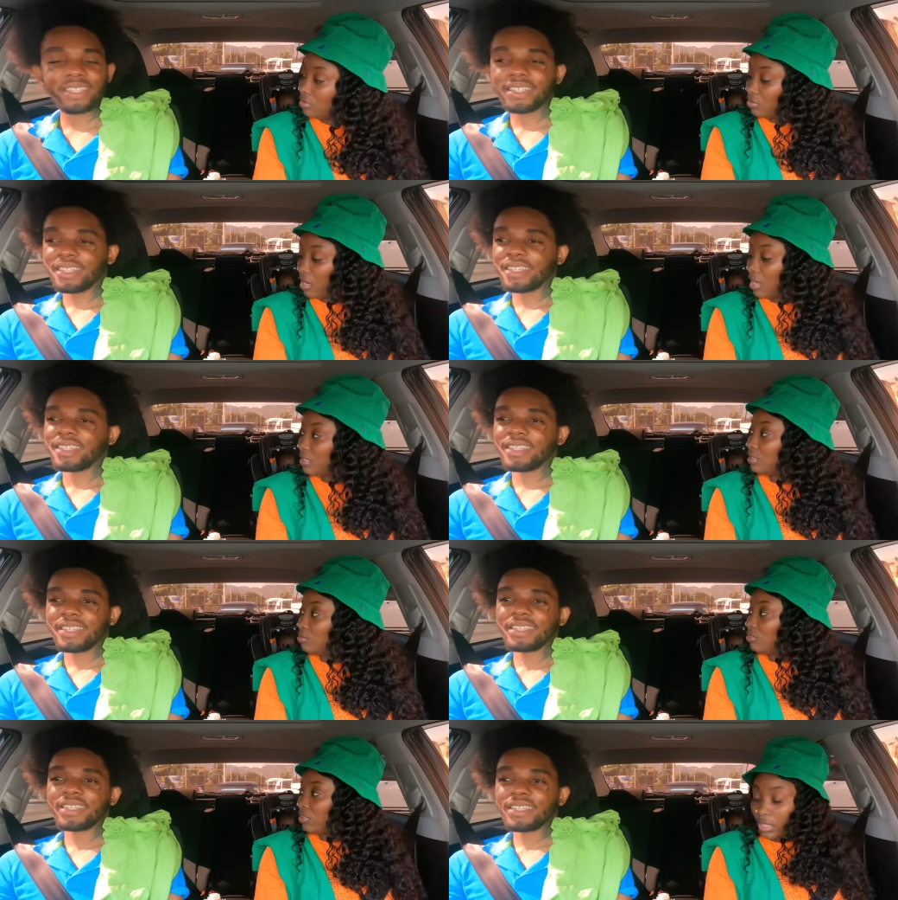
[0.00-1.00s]
Speaker 1: Ratted
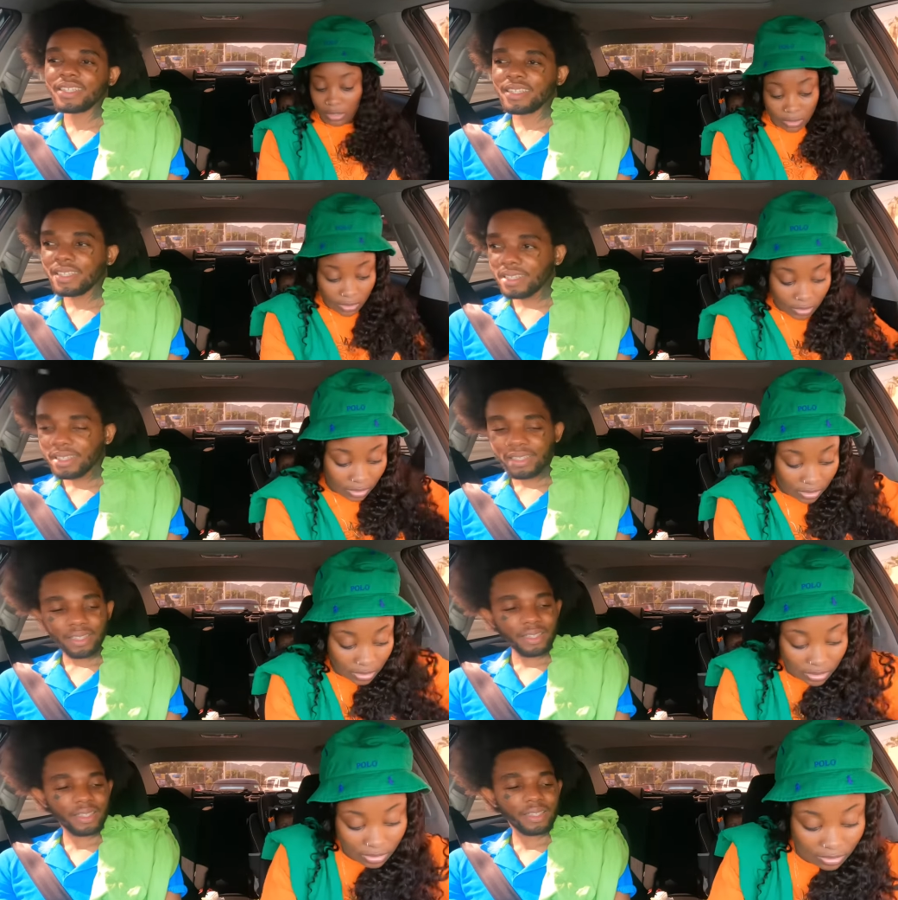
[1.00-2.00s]
me forget. Oh,
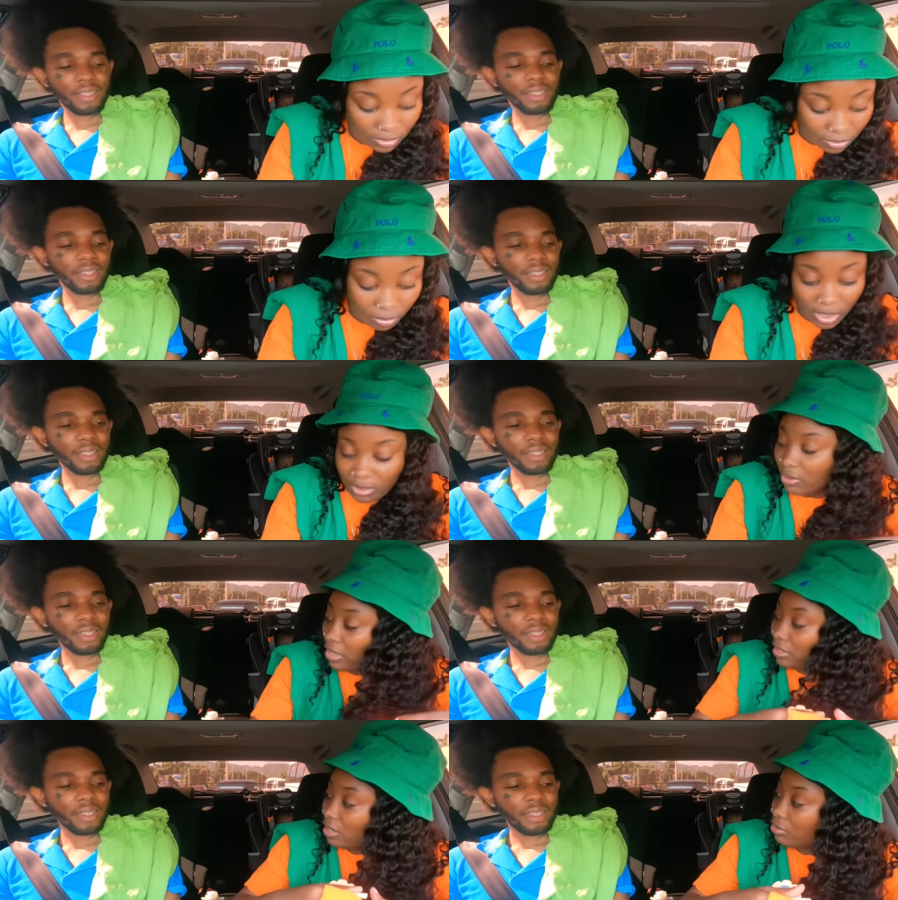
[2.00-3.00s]
me never
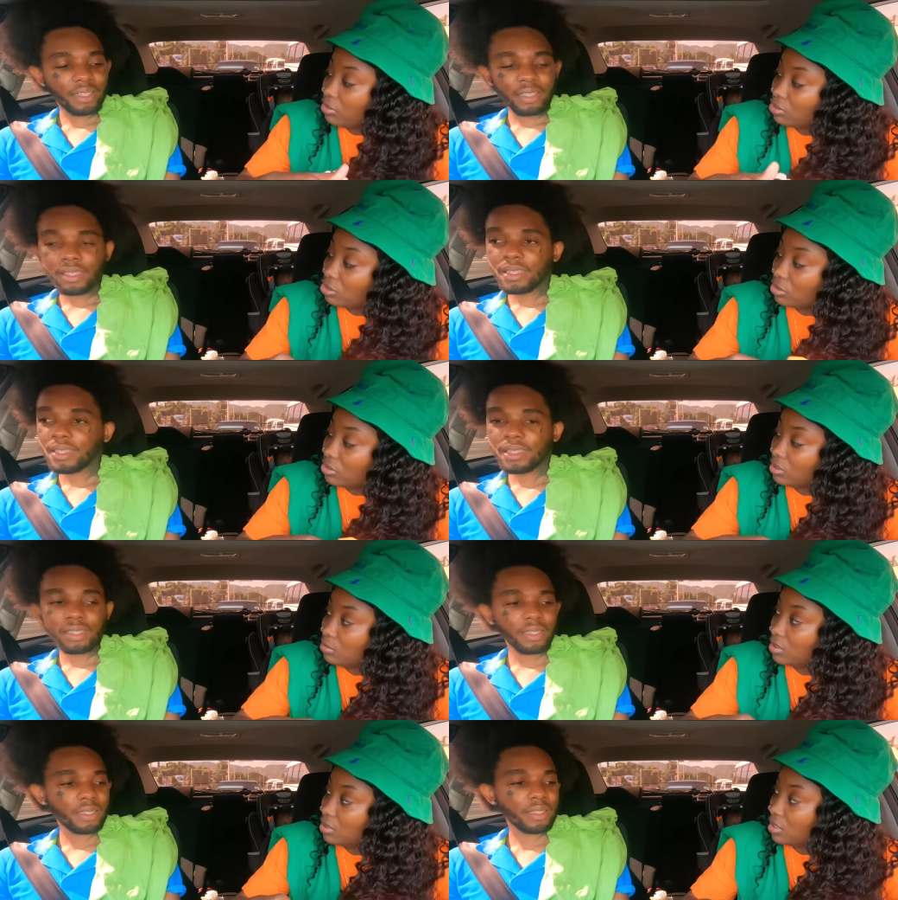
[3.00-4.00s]
an orange shot. So
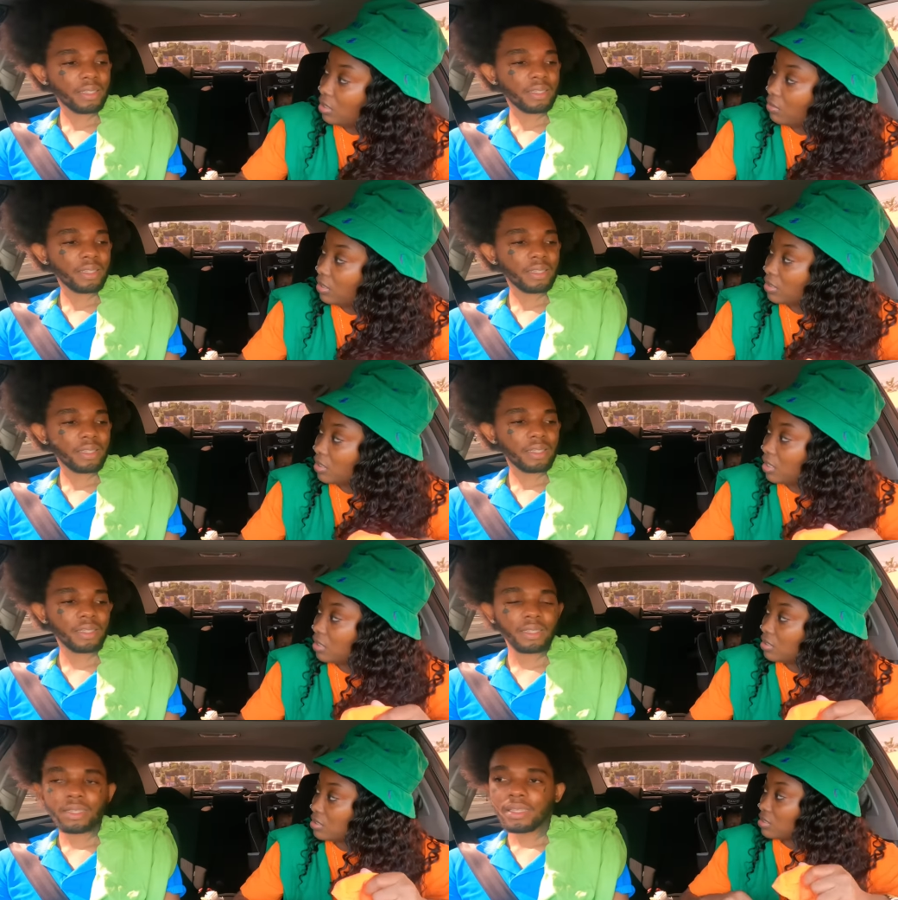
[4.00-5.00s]
me don't care one
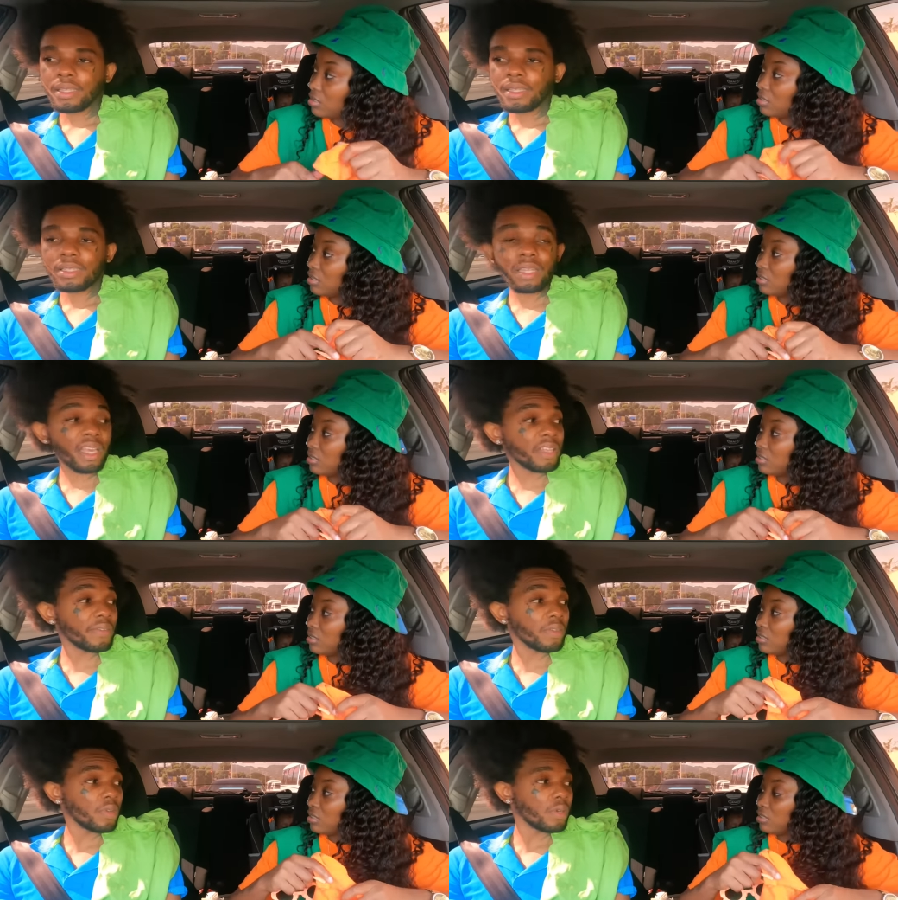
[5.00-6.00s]
Tight,
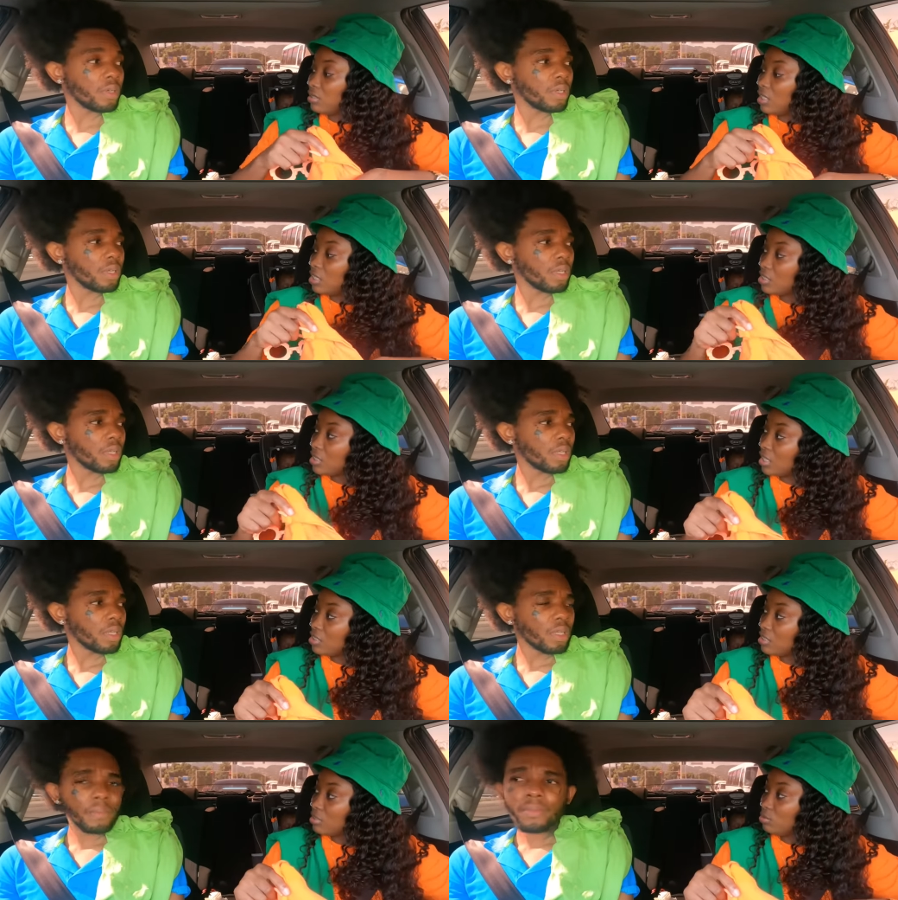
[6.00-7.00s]
Speaker 2: Tights yo.
Speaker 1: You just catch
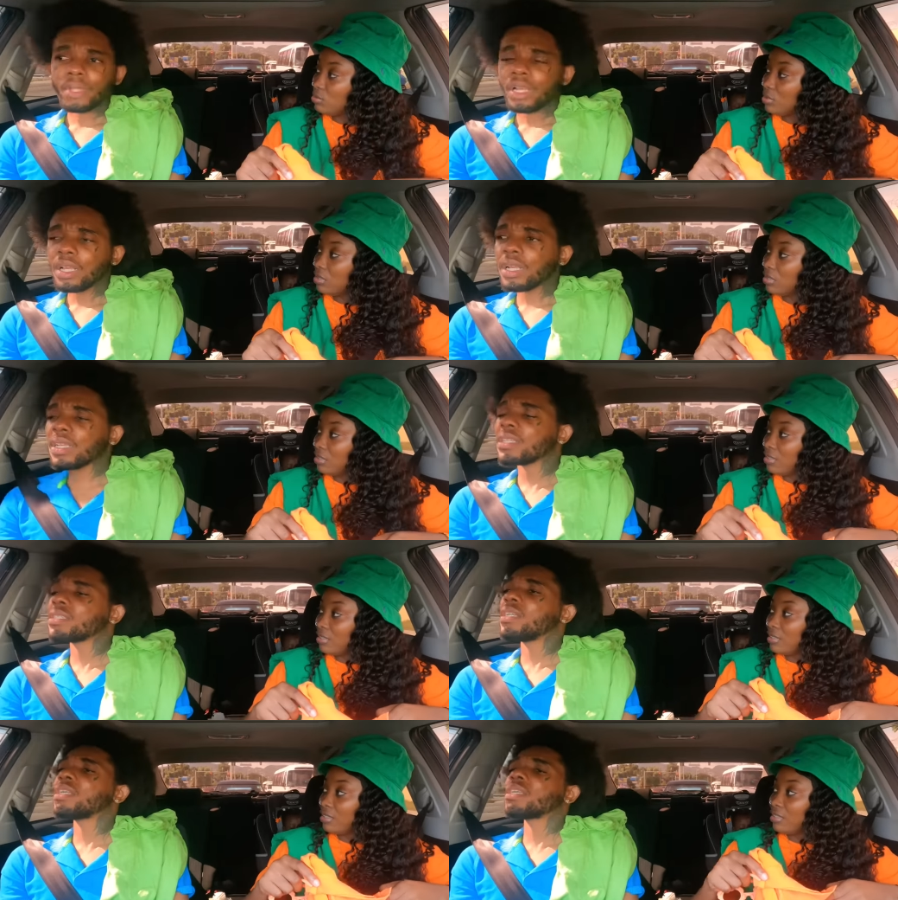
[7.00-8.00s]
it somewhere.
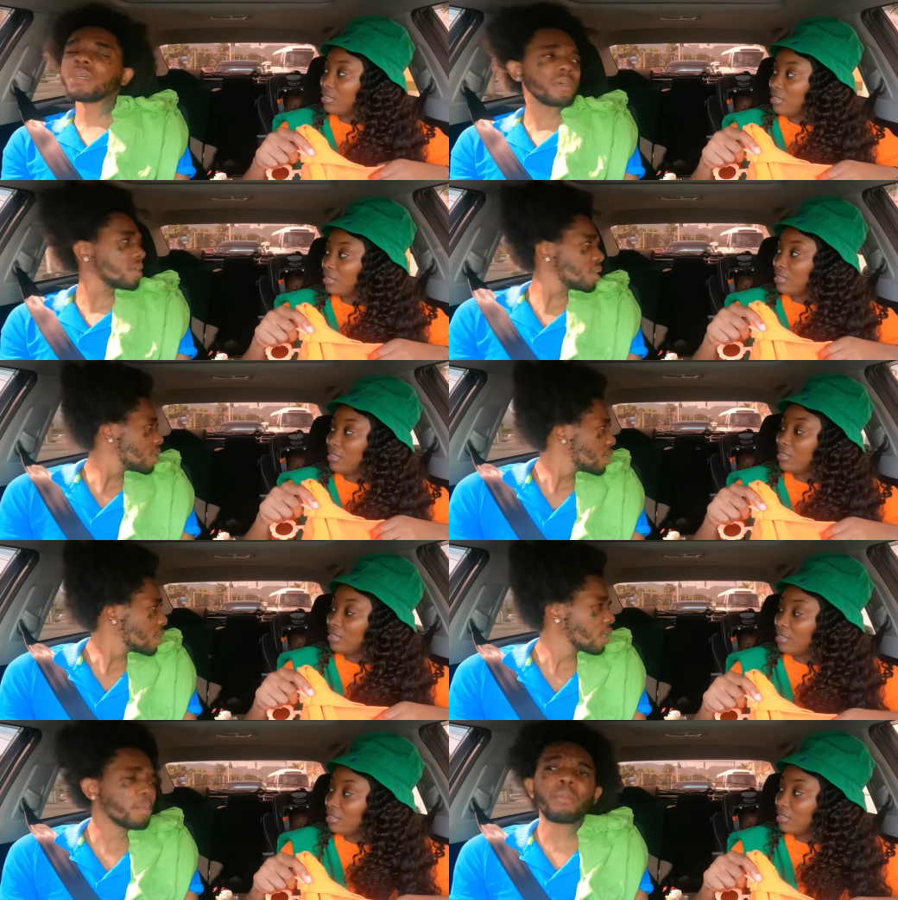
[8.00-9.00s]
Just lick your
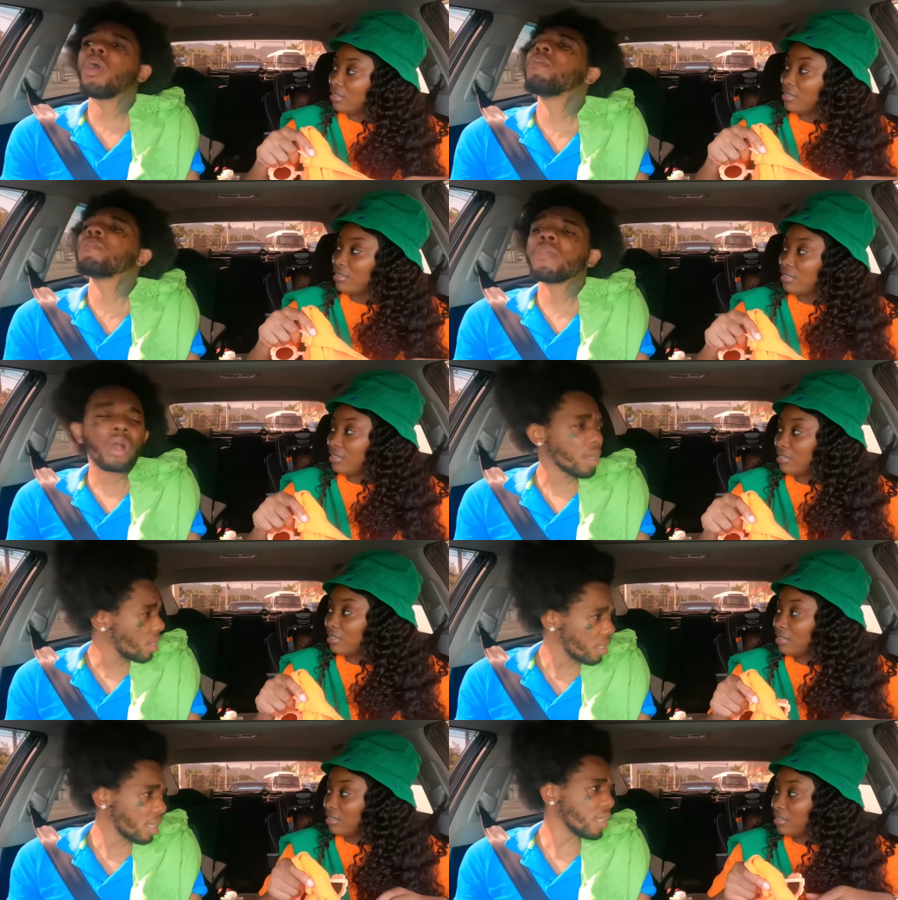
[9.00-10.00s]
Speaker 2: bum
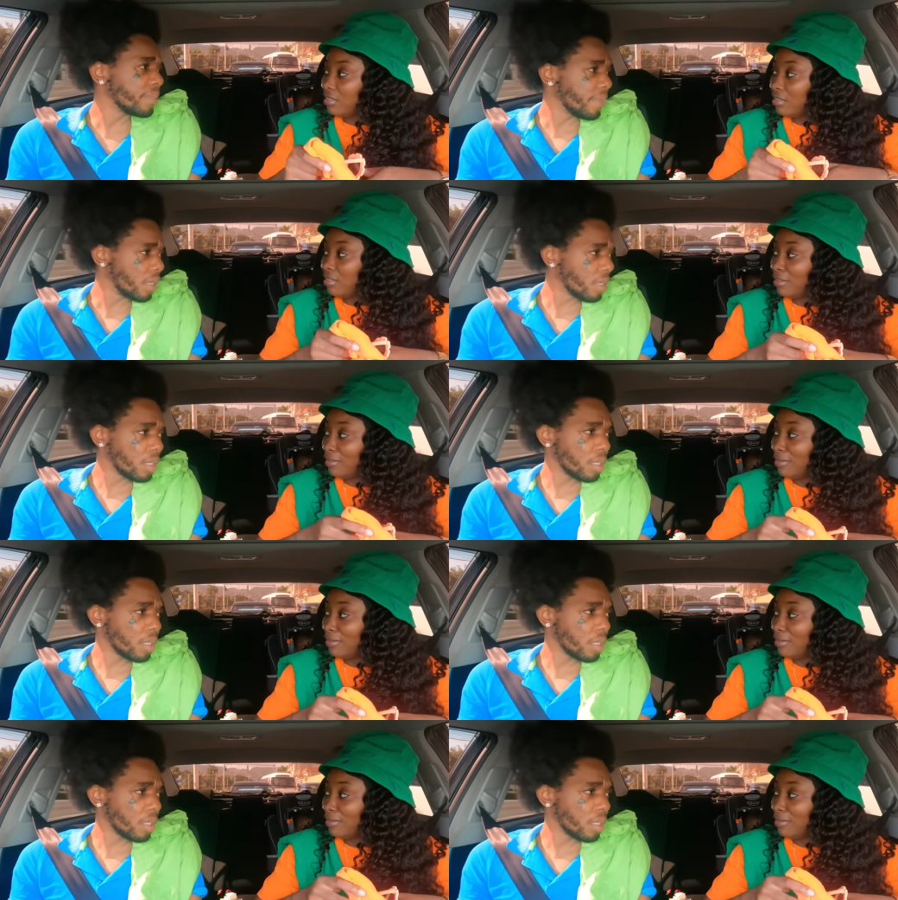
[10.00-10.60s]
buckle, head man.